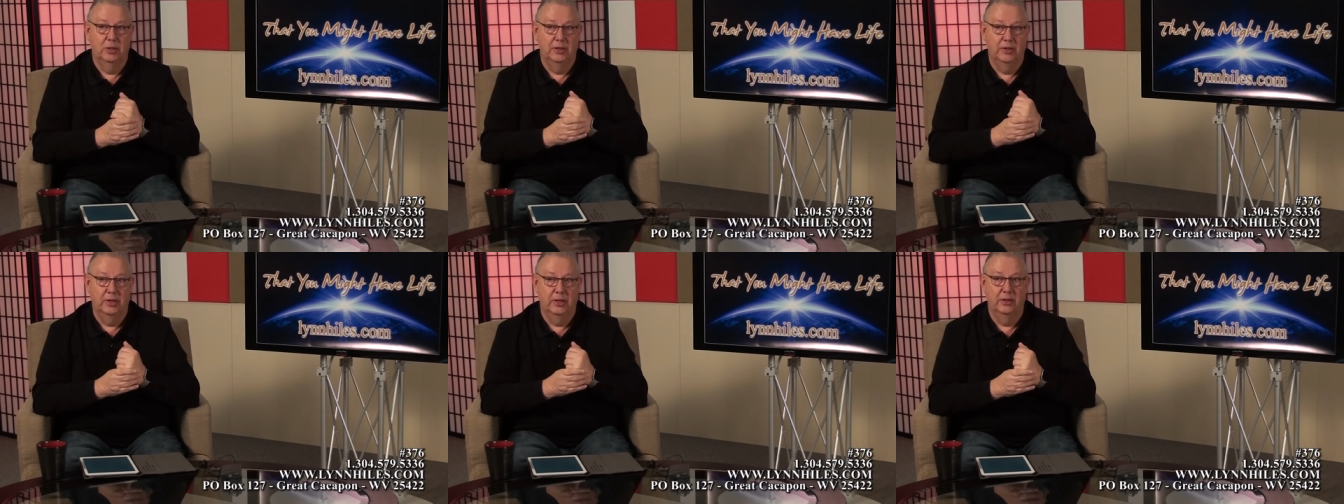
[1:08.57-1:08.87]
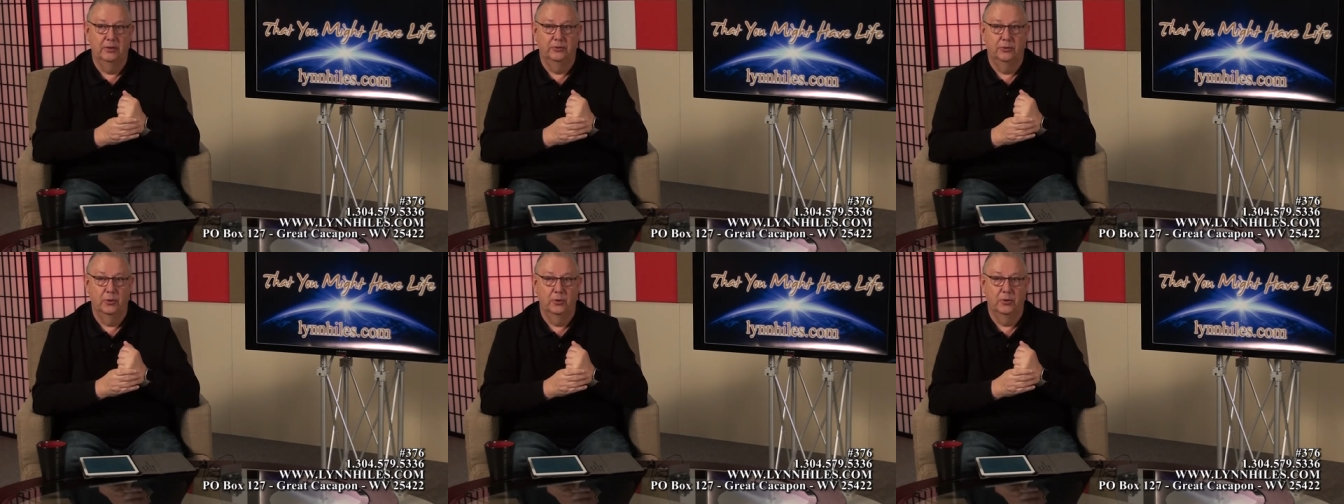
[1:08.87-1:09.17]
And
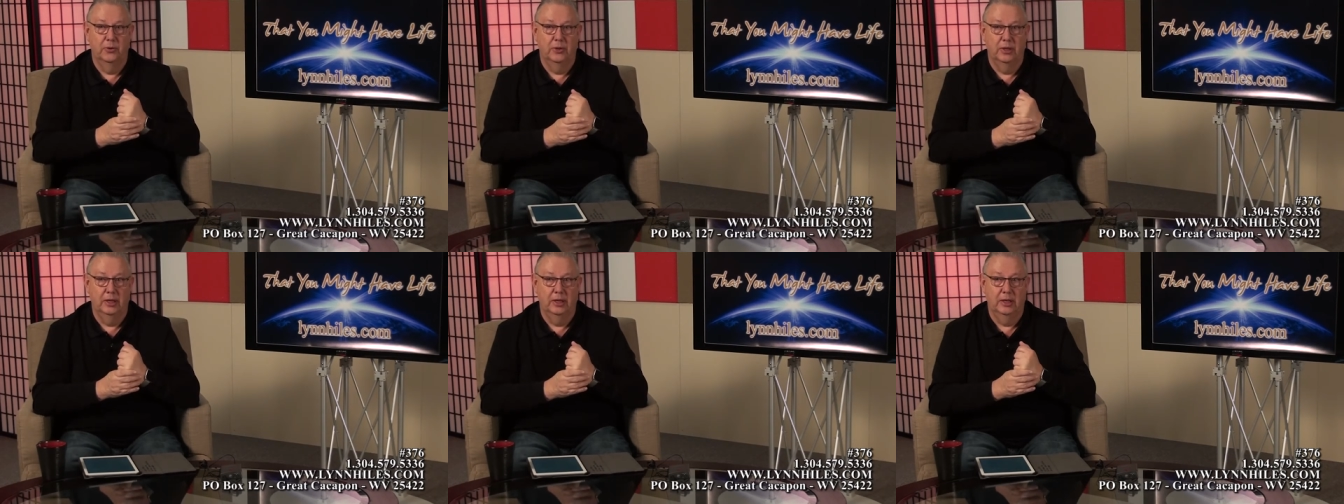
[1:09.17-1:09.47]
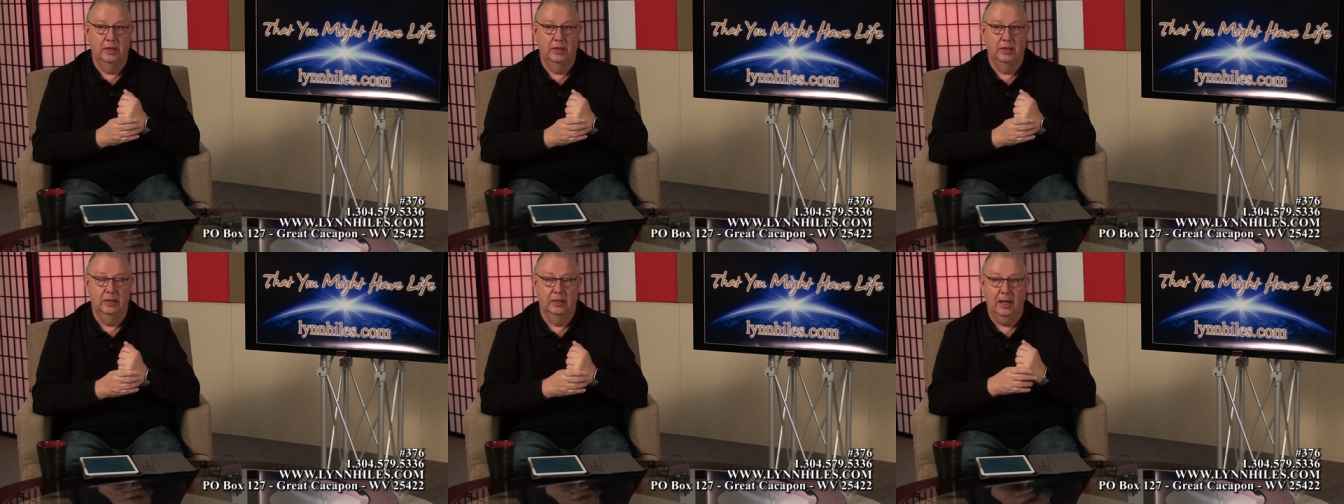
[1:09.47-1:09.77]
then for
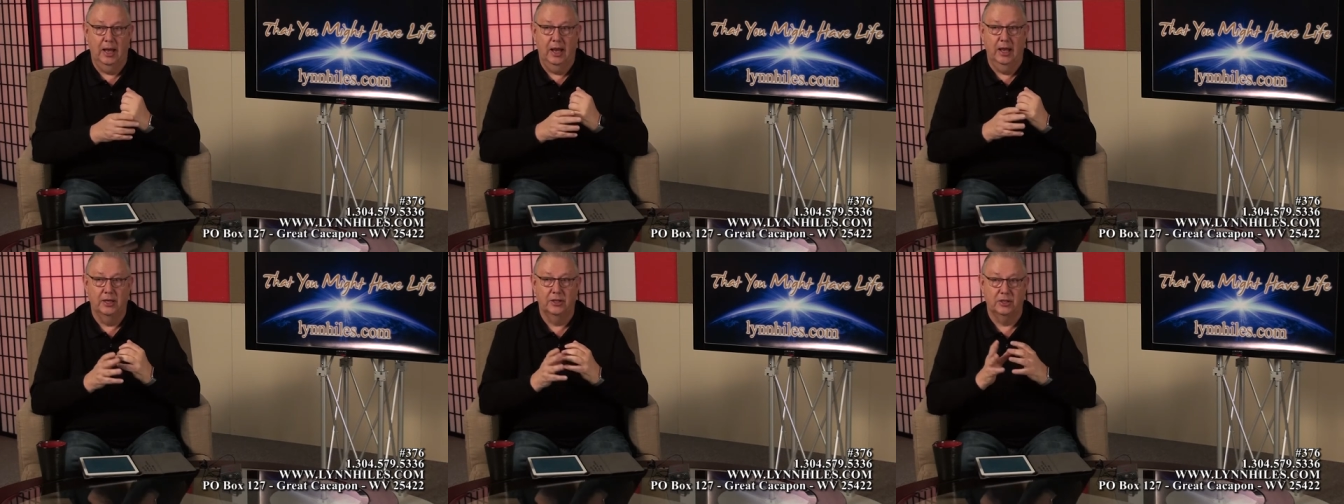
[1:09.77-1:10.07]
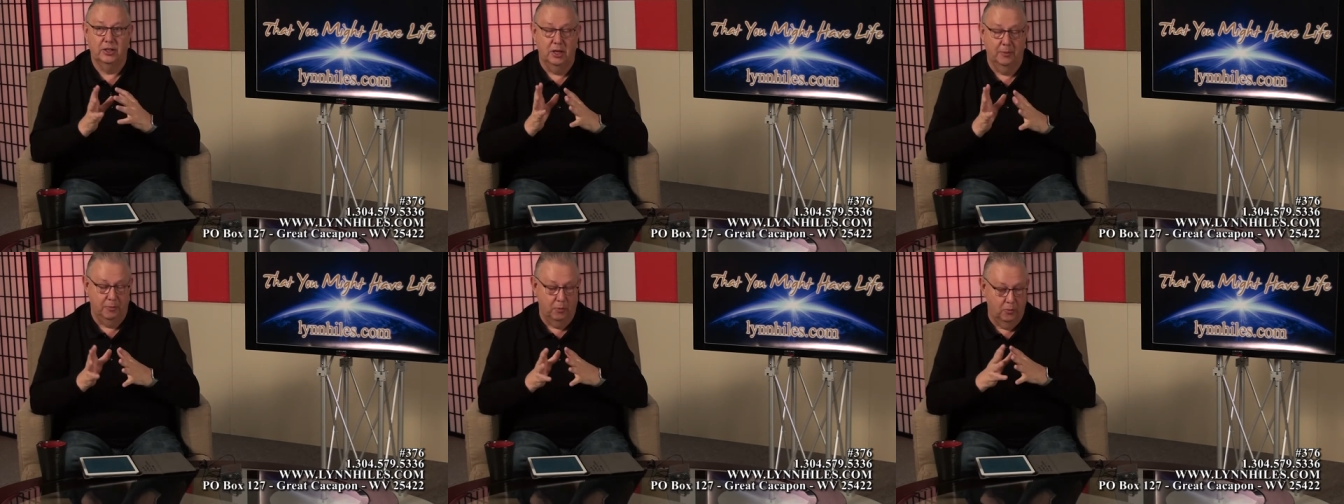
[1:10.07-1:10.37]
the
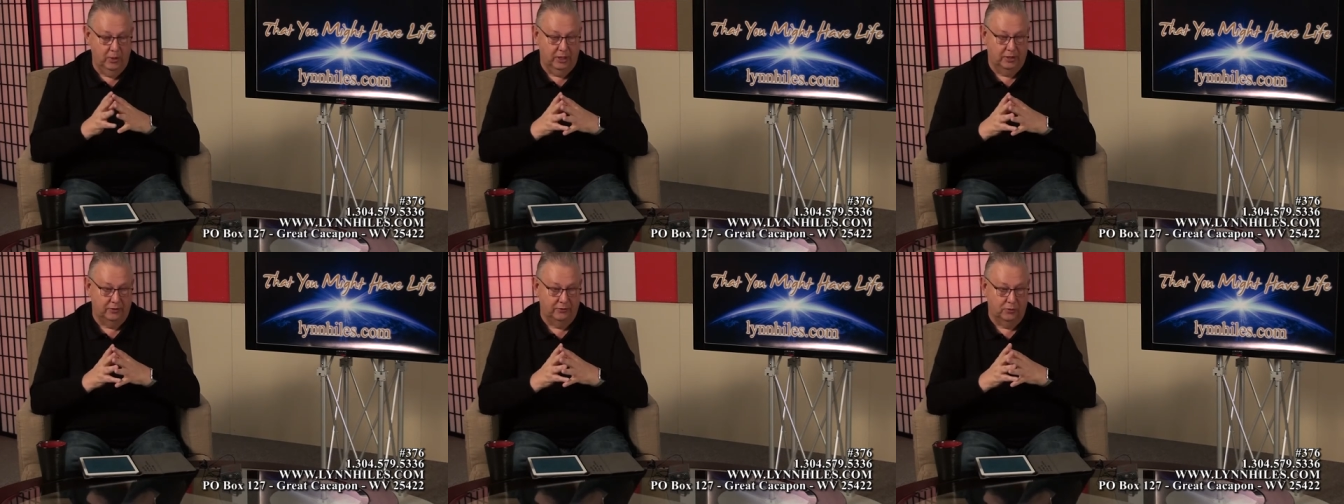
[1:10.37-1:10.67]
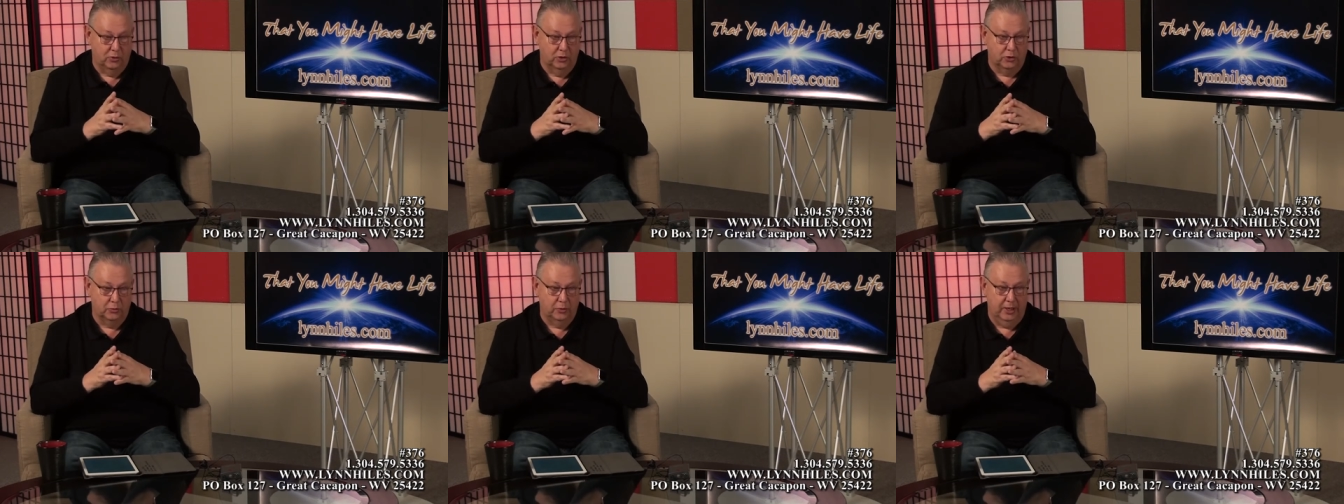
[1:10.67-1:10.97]
last couple of weeks,
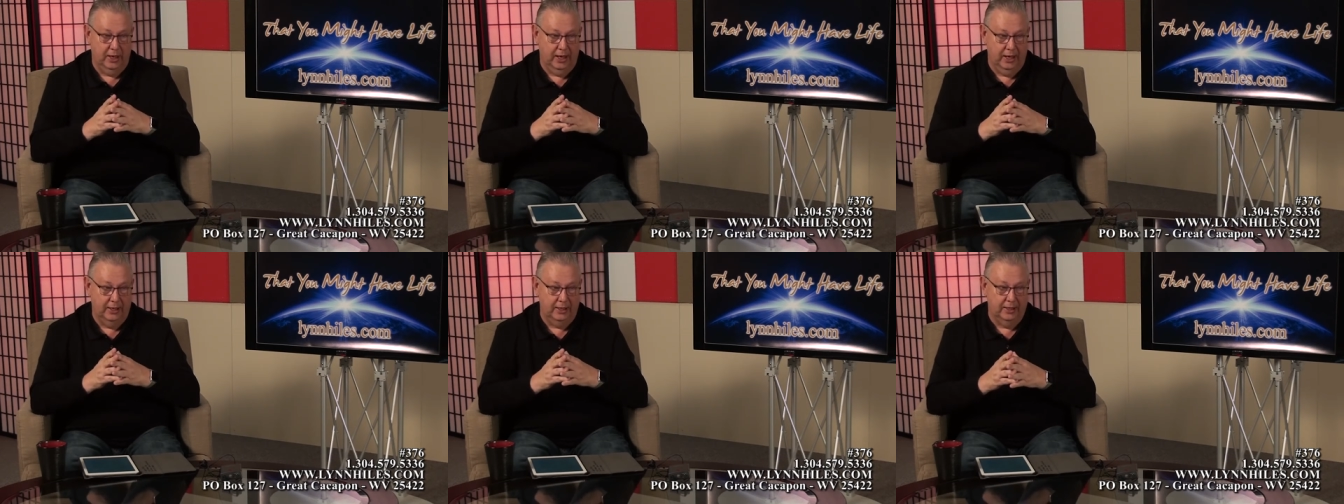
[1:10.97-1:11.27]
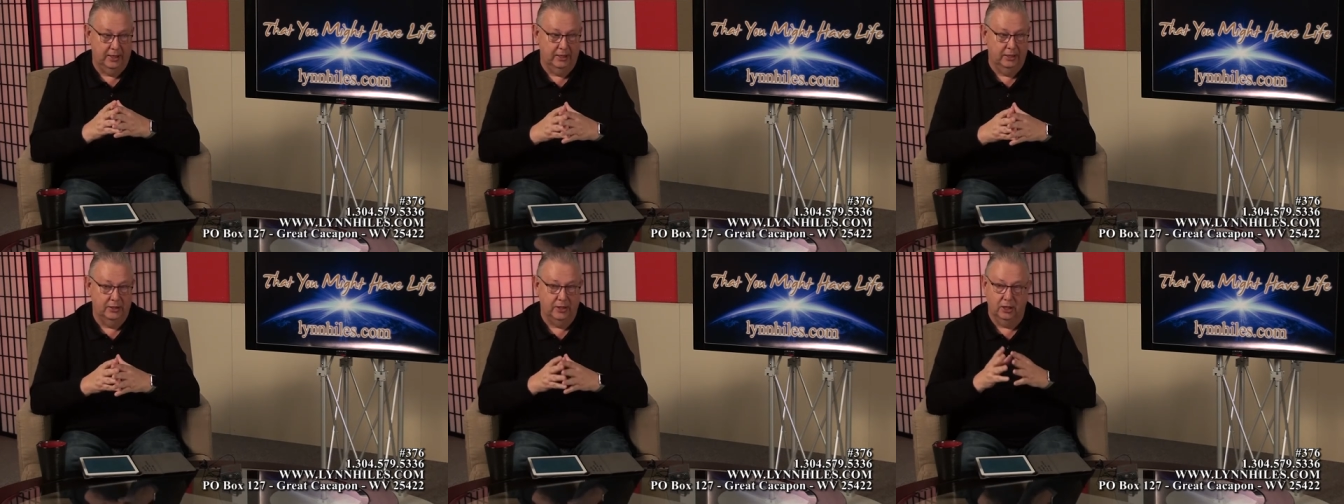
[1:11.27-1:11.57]
of course, we
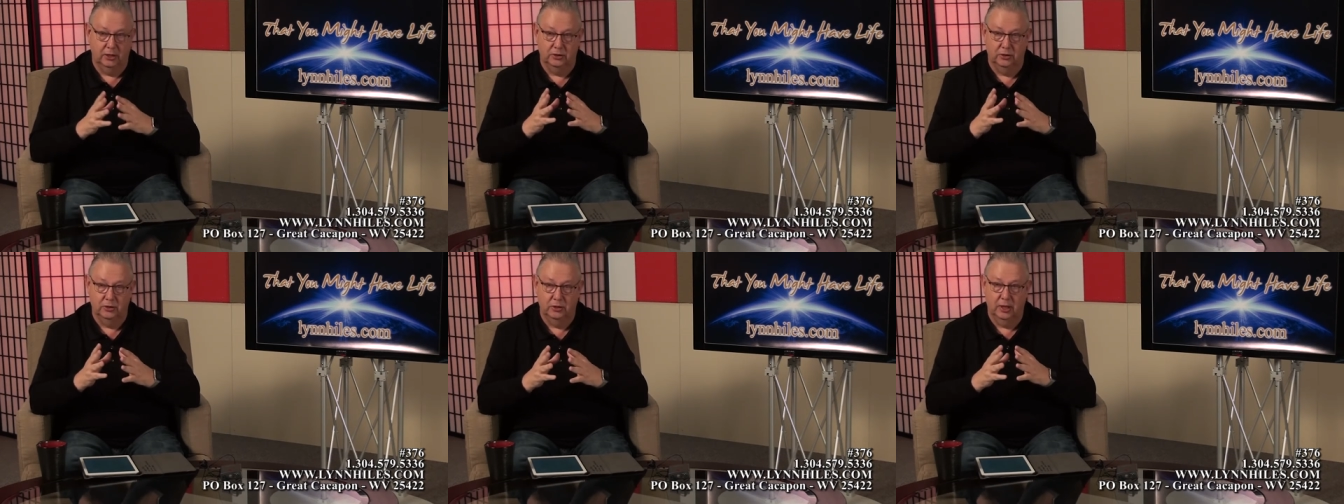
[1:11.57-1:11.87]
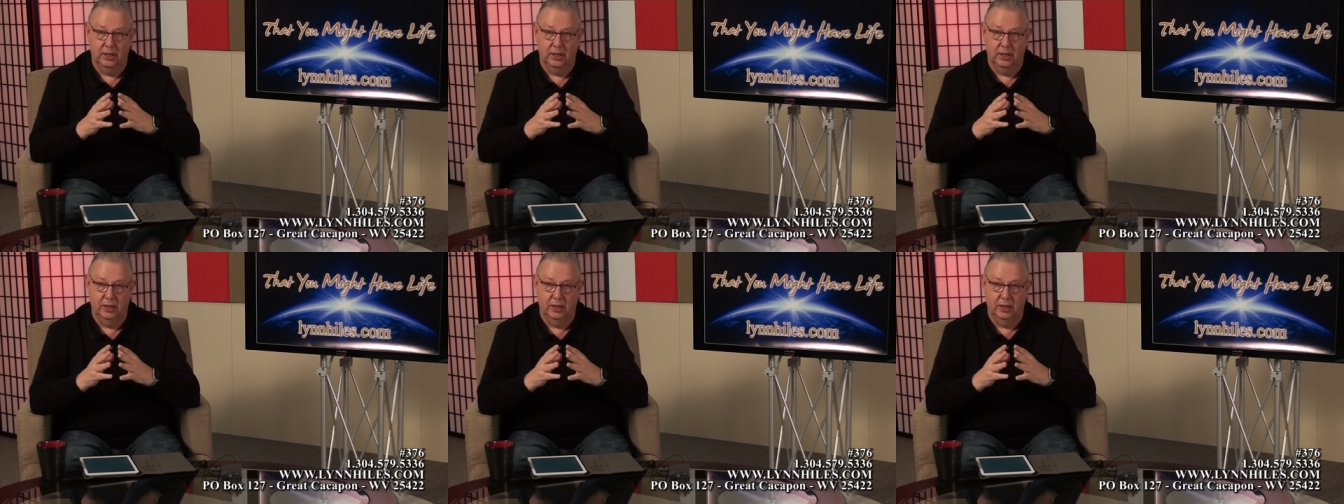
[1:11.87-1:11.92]
had uh, Dr.